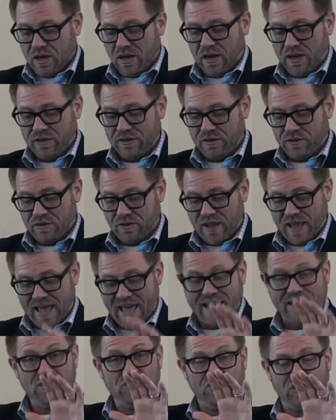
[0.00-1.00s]
under the
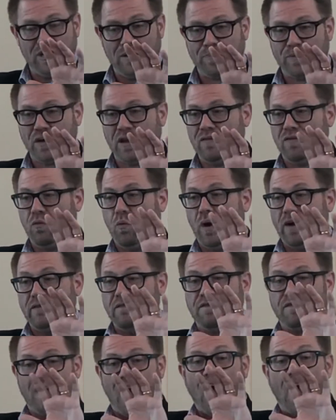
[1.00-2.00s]
headship of one
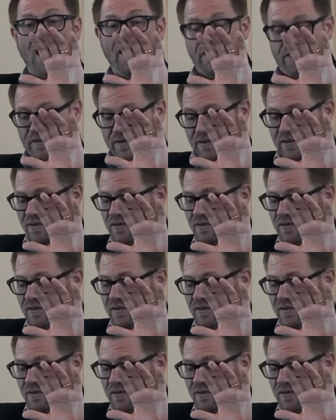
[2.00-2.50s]
Father,